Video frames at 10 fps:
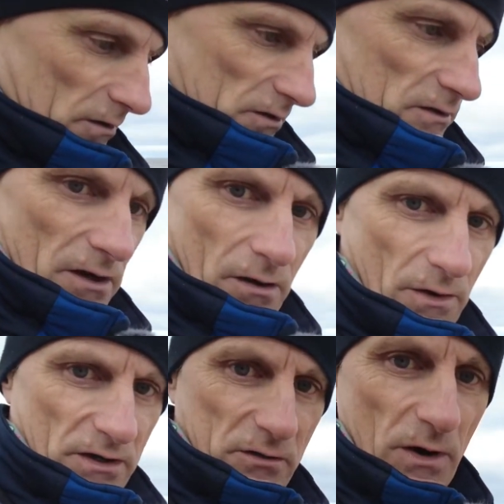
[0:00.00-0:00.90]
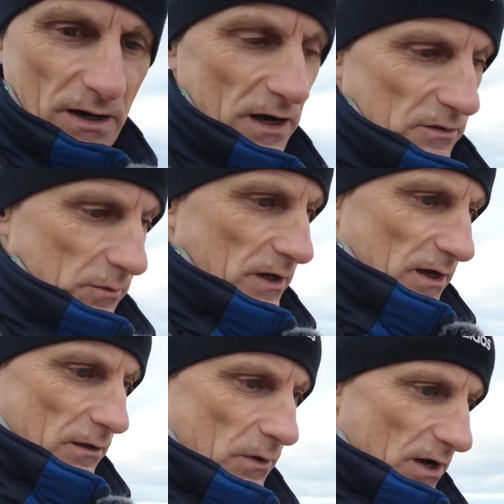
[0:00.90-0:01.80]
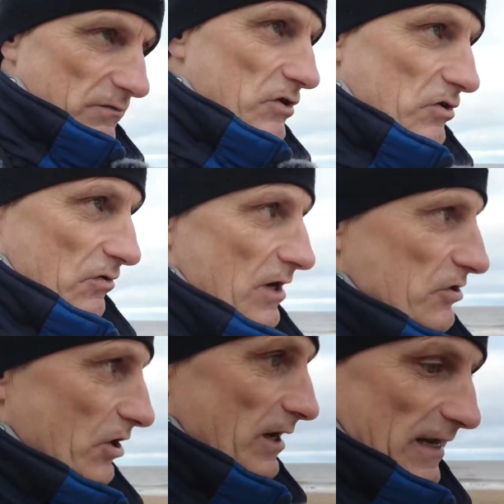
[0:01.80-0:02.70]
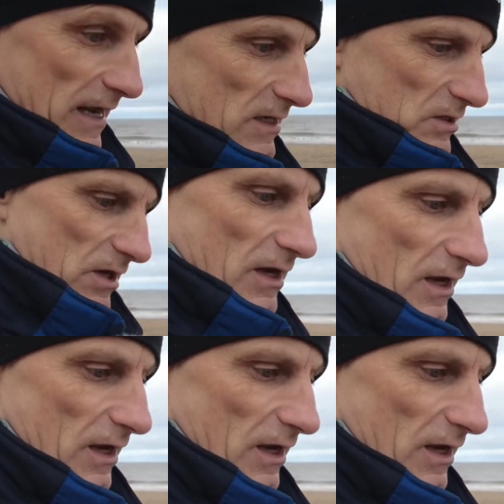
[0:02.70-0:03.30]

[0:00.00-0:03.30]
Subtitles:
So it's quite nice when you get the waves just crashing against it,